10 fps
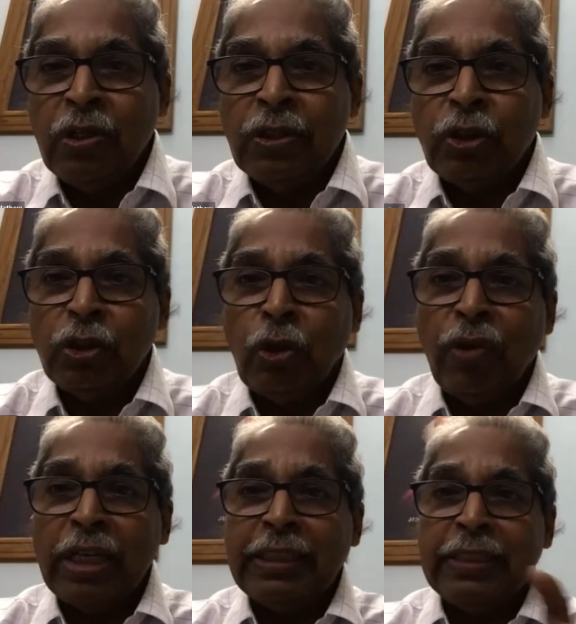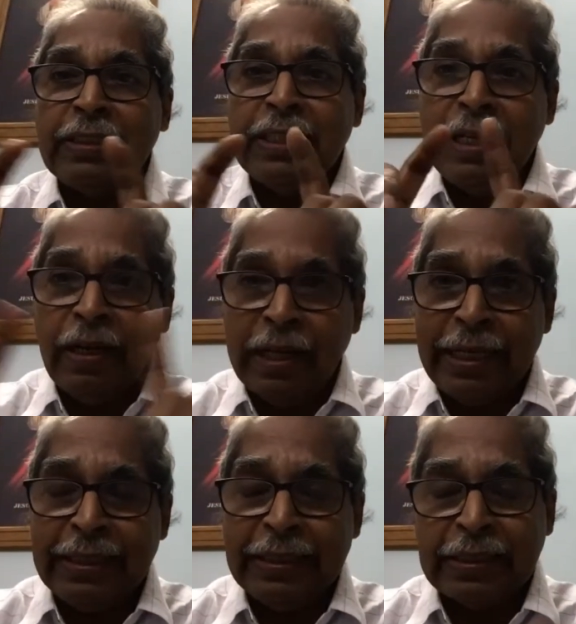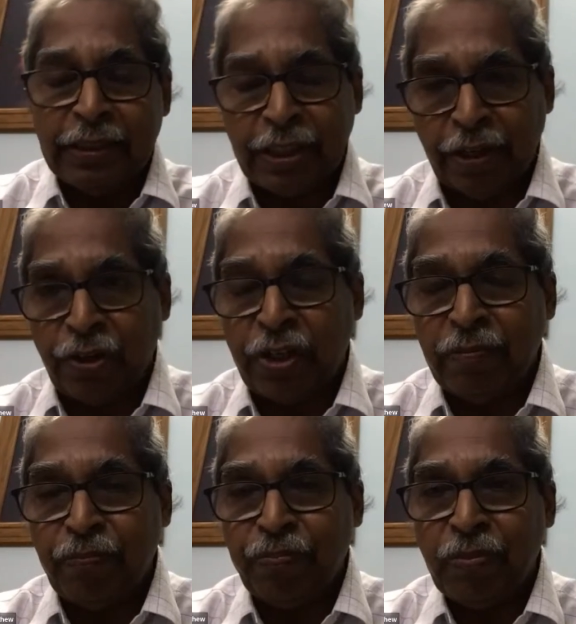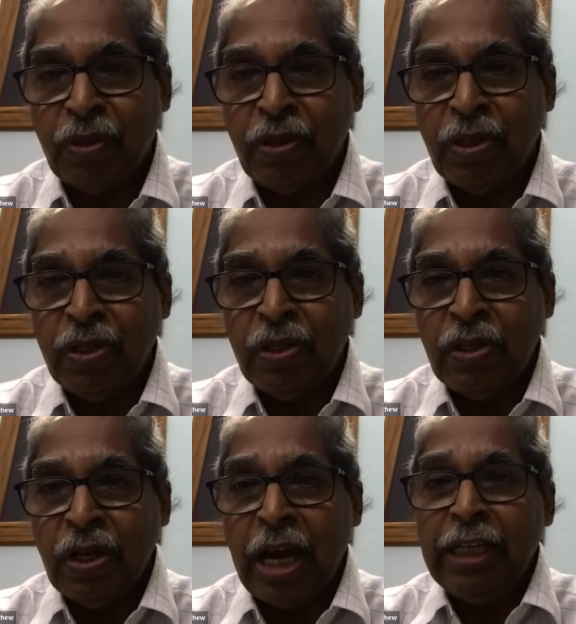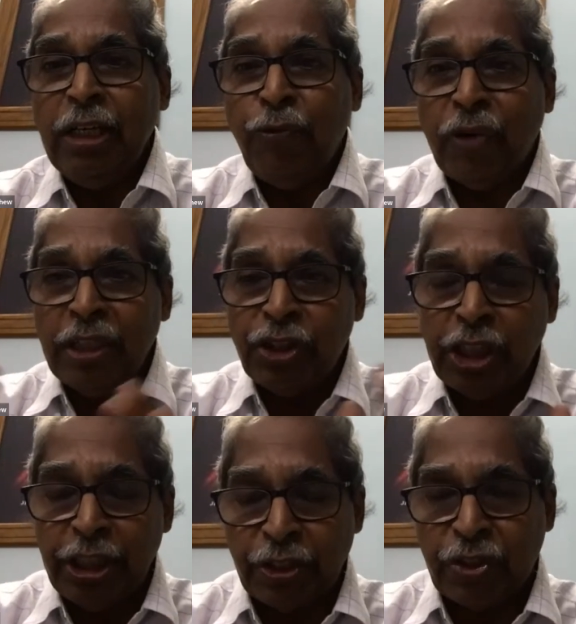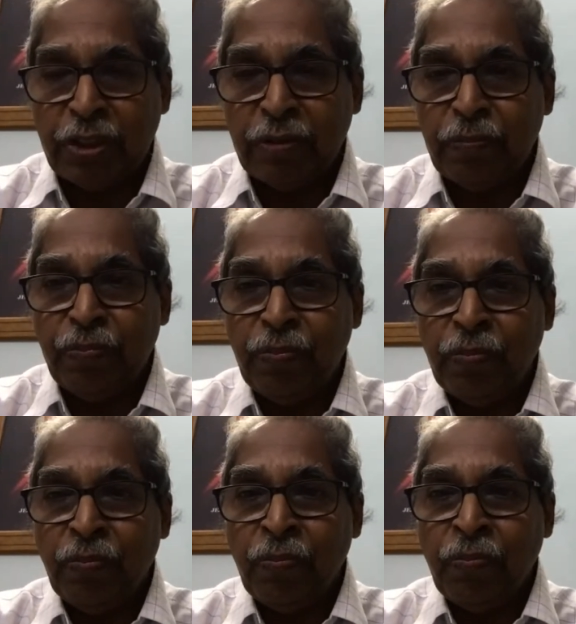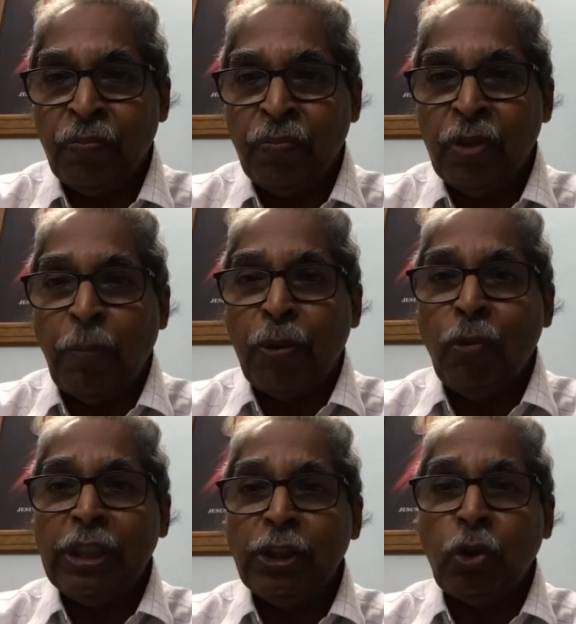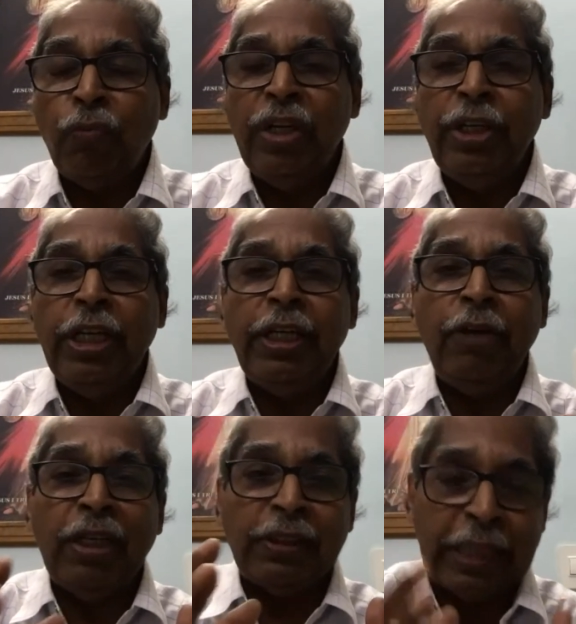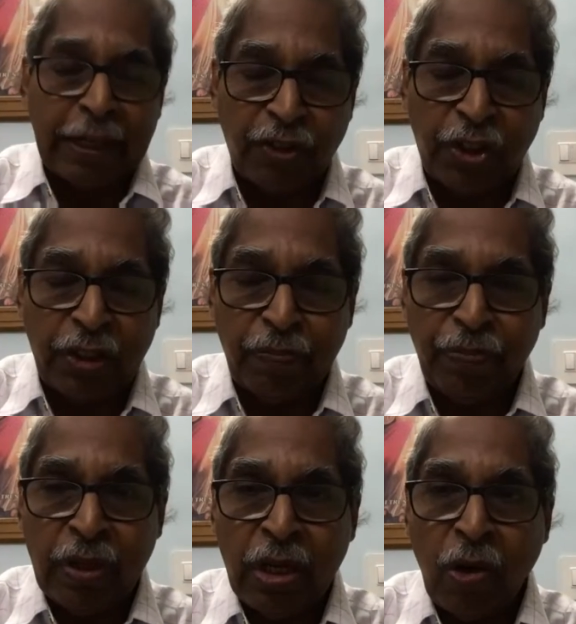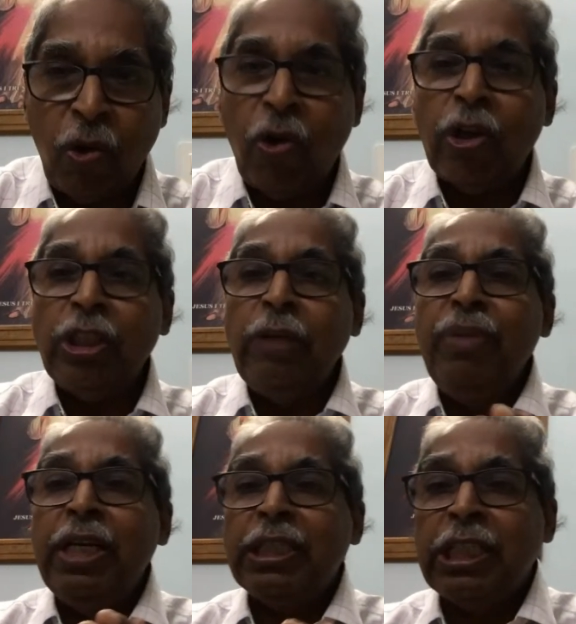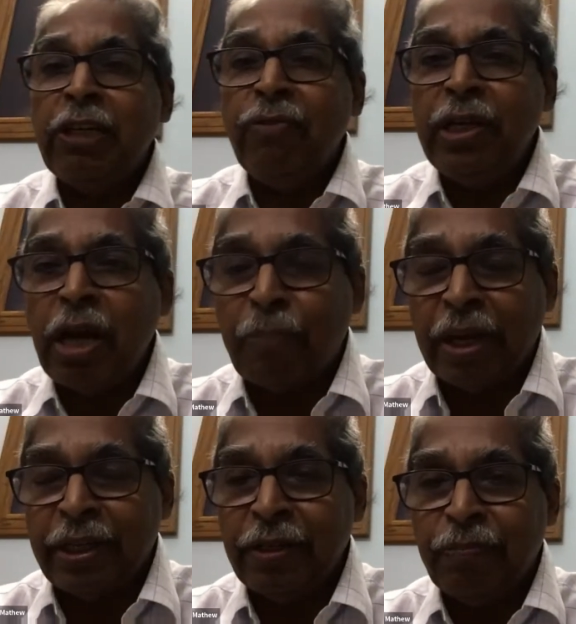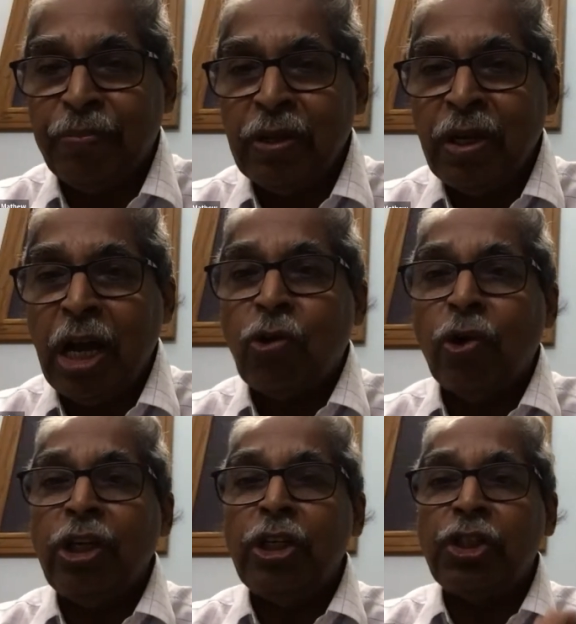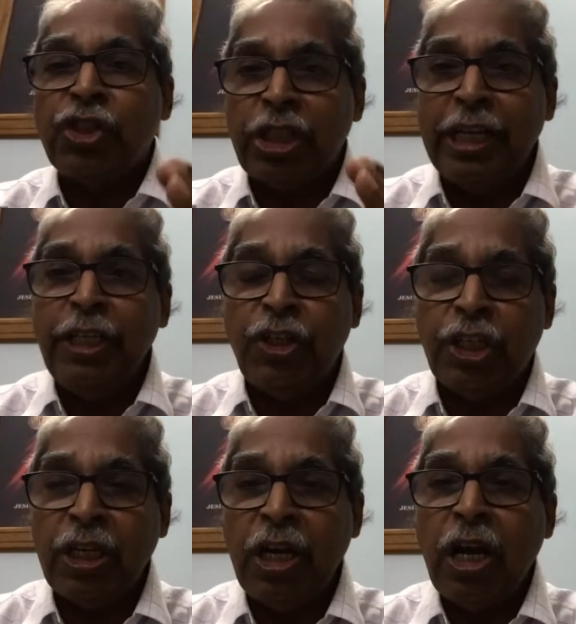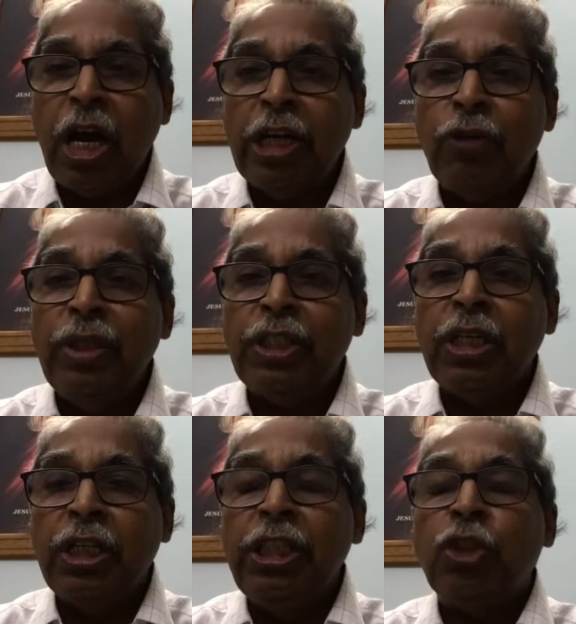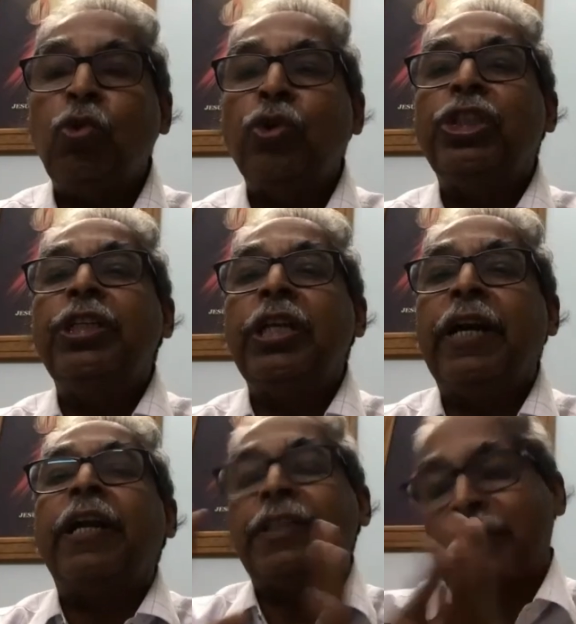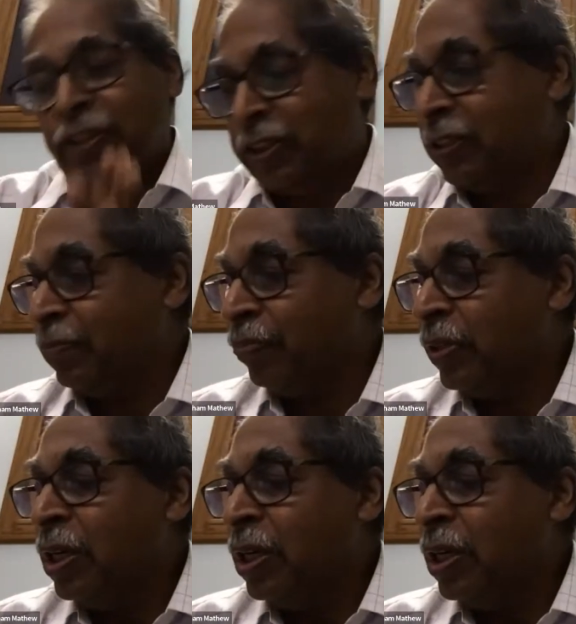So far as a single case is concerned, at different stages, the provisions of Indian Evidence Act or the BSA will apply according to the stage at which this question arises.